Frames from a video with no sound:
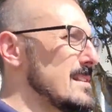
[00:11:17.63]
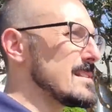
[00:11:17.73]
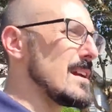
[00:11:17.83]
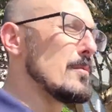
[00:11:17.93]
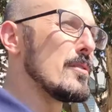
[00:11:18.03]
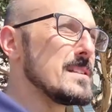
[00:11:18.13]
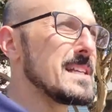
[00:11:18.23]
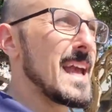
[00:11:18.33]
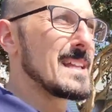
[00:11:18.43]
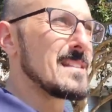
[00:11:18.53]
this neighborhood to
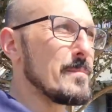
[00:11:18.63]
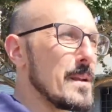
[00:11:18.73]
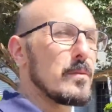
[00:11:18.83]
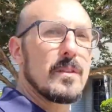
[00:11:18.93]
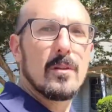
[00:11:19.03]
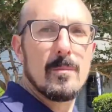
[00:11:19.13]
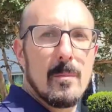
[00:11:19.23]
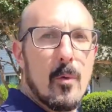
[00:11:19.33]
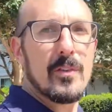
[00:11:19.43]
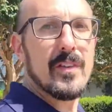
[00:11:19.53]
get something with a little bit
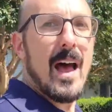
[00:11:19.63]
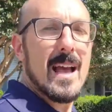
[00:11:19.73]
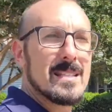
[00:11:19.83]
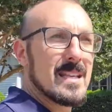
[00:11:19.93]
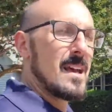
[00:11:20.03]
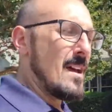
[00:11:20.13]
more size,